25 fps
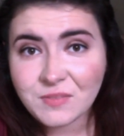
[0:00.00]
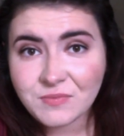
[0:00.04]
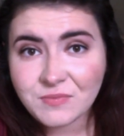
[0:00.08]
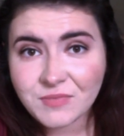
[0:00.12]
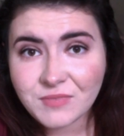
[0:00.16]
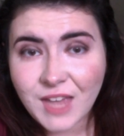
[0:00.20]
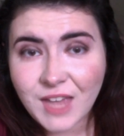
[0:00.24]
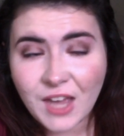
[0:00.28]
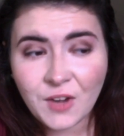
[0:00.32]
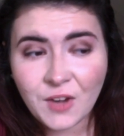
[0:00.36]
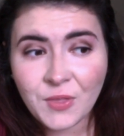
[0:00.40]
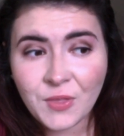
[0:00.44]

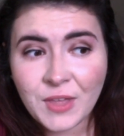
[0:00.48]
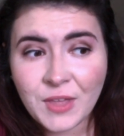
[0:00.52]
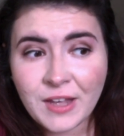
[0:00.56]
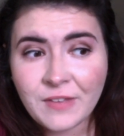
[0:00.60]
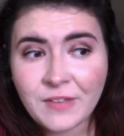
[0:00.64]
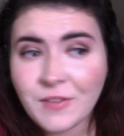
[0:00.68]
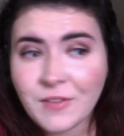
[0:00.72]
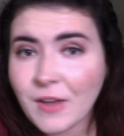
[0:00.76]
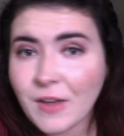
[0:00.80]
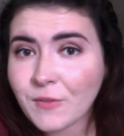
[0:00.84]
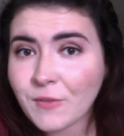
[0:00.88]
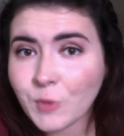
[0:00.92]
don't think
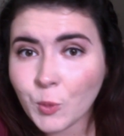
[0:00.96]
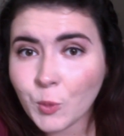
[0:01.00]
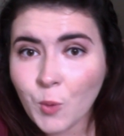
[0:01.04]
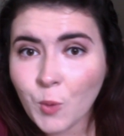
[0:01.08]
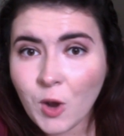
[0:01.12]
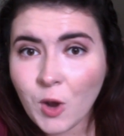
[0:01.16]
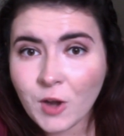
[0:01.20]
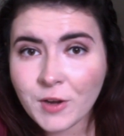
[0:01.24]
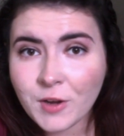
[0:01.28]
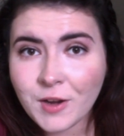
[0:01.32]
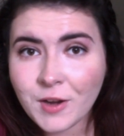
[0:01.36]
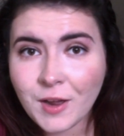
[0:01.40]
I've ever
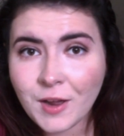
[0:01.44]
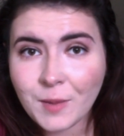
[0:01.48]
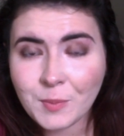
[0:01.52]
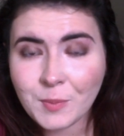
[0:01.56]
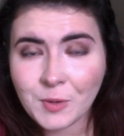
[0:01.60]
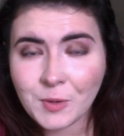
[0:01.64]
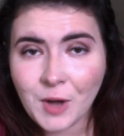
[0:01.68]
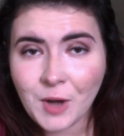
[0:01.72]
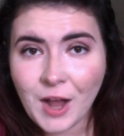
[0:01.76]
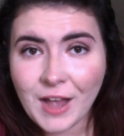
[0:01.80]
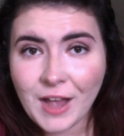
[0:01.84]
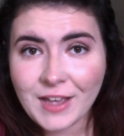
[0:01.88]
won a
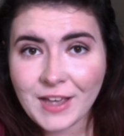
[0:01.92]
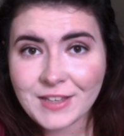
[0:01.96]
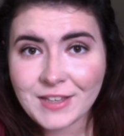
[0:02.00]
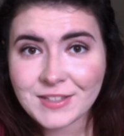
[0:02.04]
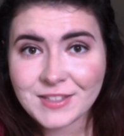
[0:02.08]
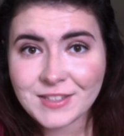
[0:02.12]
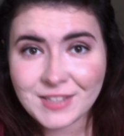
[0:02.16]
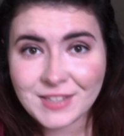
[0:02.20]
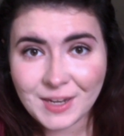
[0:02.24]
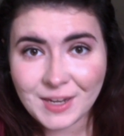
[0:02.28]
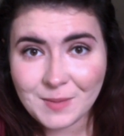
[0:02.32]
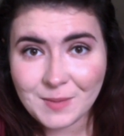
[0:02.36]

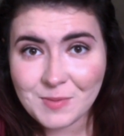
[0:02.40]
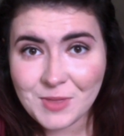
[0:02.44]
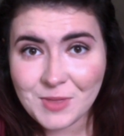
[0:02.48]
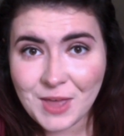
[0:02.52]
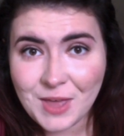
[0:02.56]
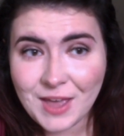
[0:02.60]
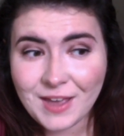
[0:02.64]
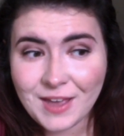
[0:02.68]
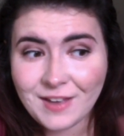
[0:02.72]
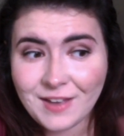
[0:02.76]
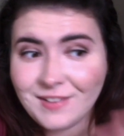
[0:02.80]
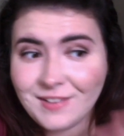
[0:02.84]
prize type
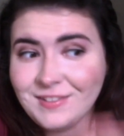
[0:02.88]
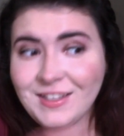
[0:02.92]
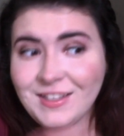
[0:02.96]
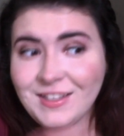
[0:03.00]
thing